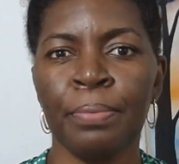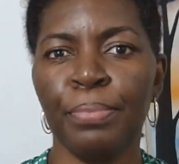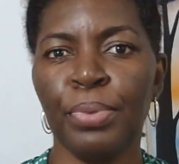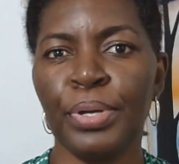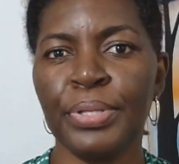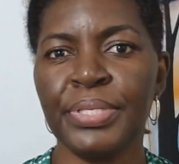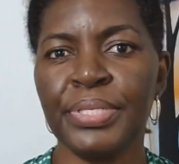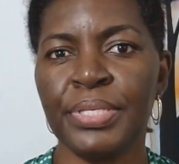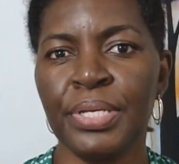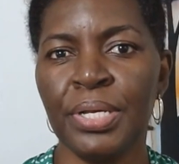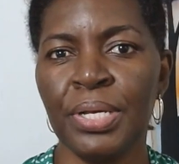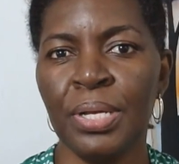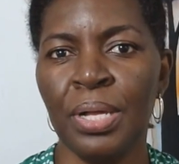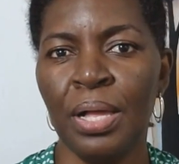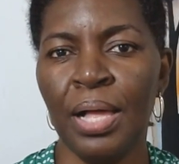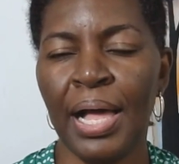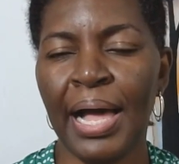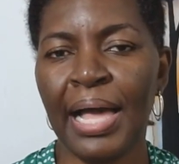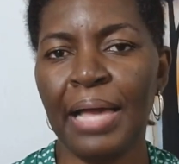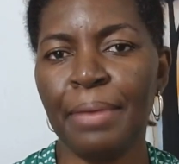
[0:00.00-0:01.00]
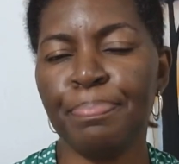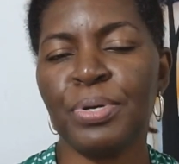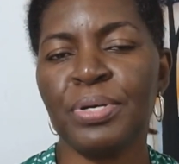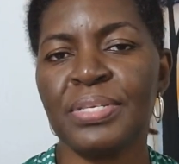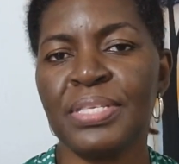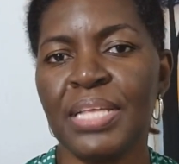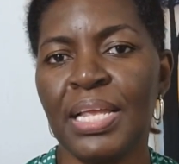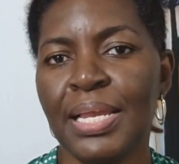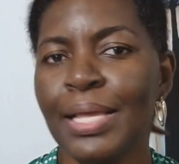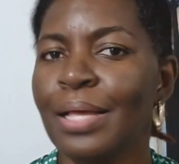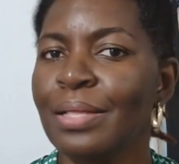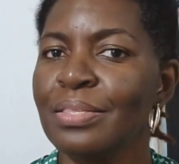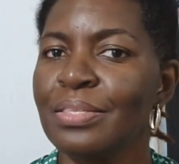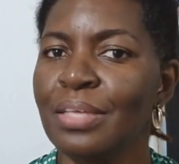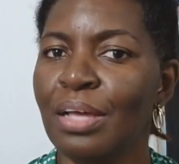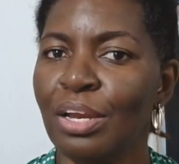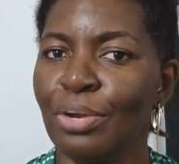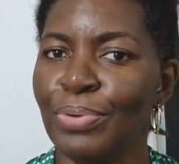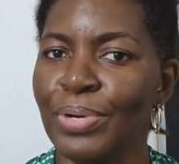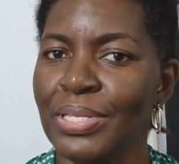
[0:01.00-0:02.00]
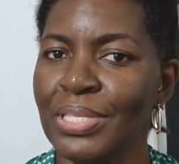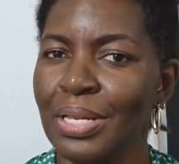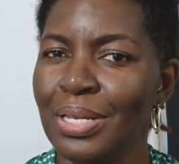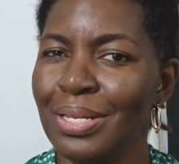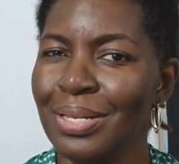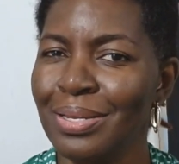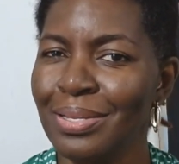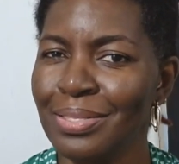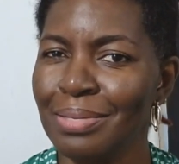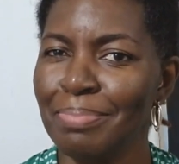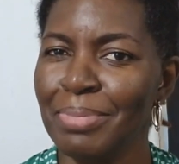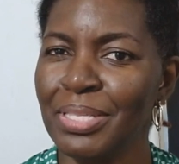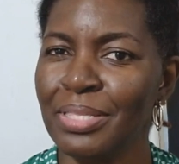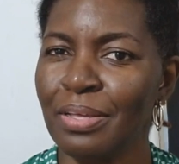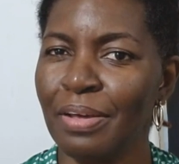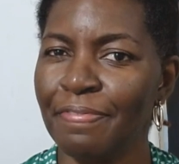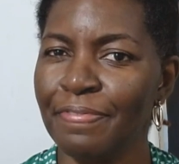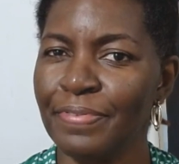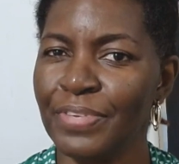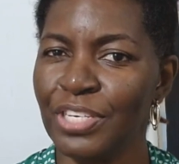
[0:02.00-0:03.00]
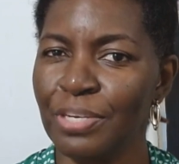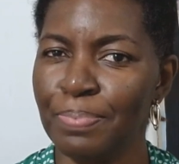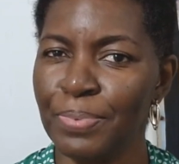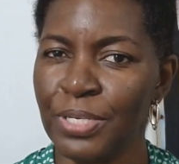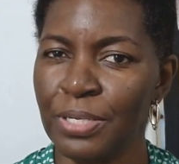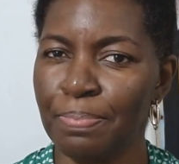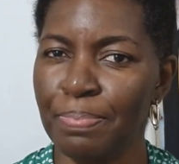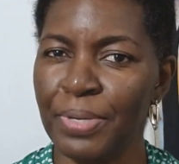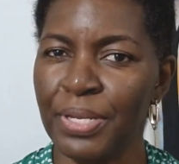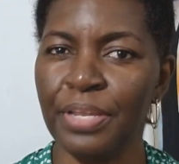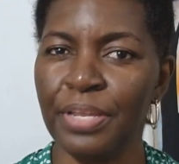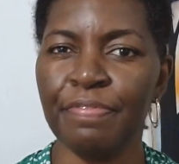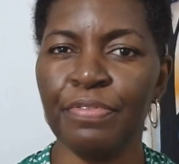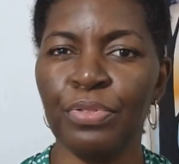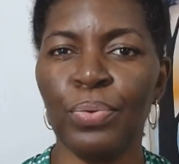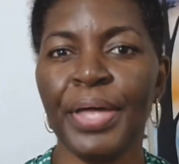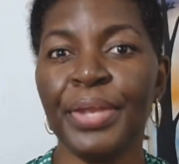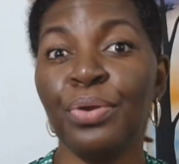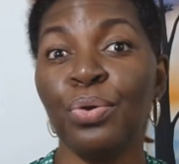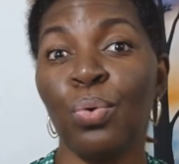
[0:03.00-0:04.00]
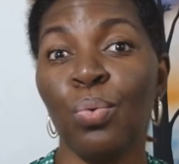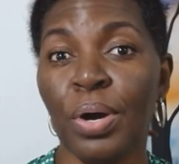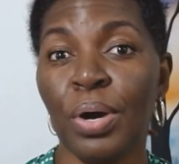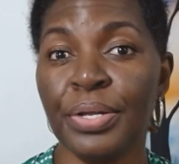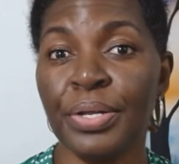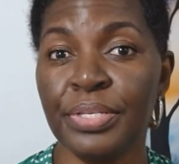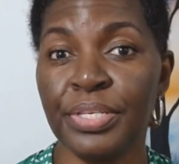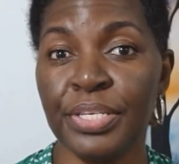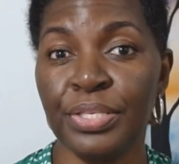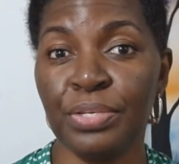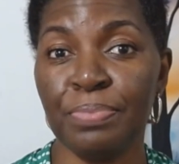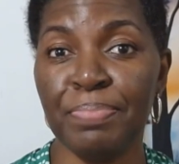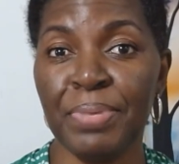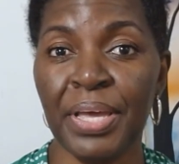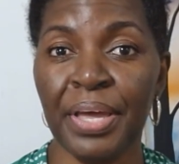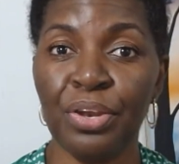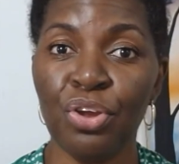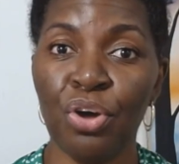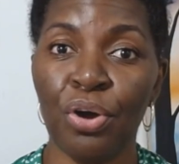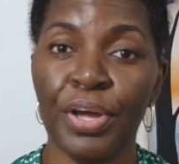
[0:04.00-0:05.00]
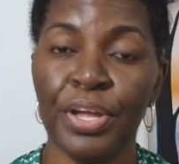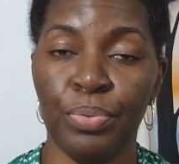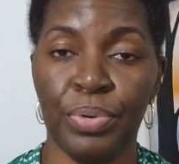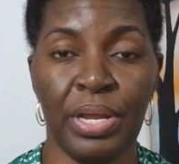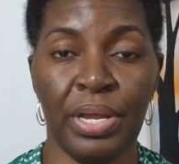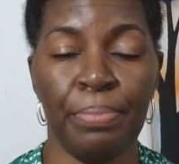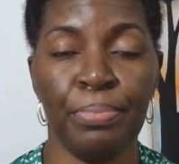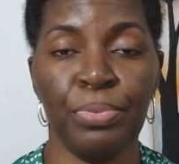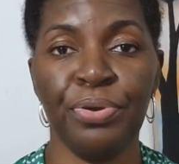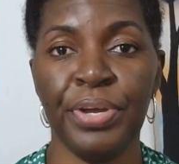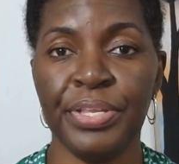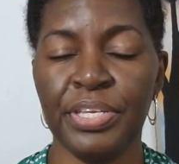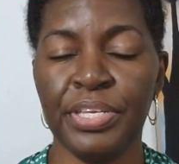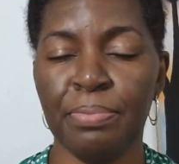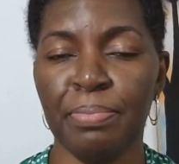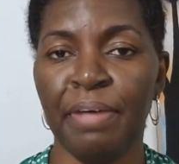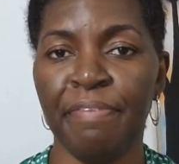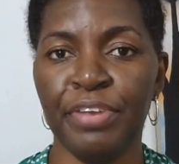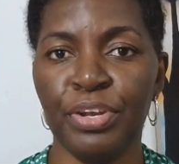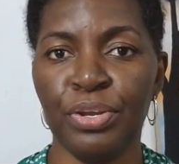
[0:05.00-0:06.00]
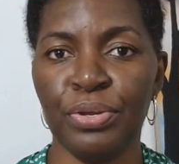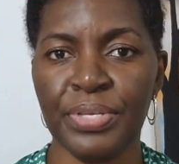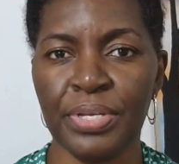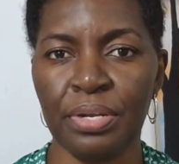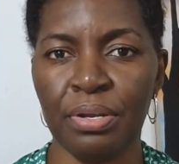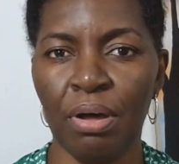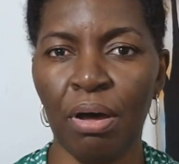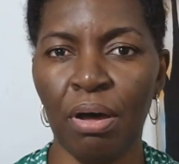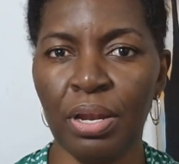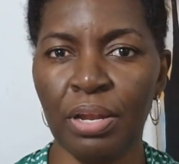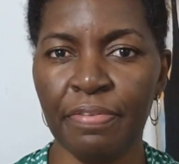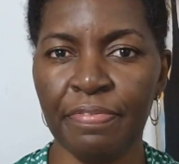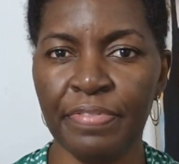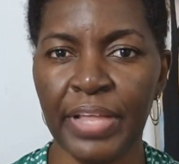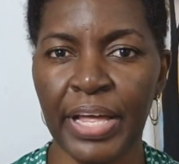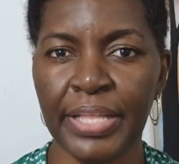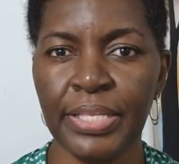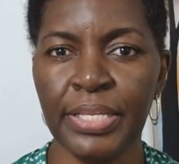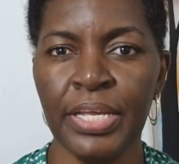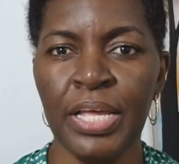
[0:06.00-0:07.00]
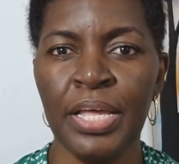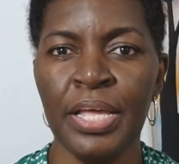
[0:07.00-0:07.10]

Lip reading: But I personally can tolerate a little bit of chipping, even though I don't want it to be annoying when I'm creating my videos and all of that.